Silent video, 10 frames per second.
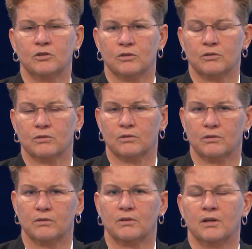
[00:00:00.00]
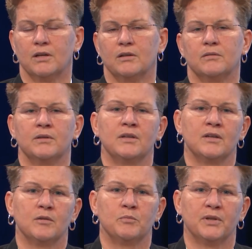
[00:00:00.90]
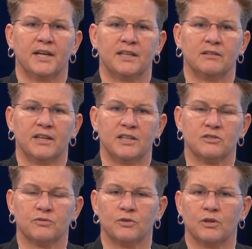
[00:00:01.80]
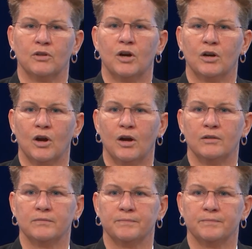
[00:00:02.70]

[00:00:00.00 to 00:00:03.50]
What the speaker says: your planning lanes for the long haul.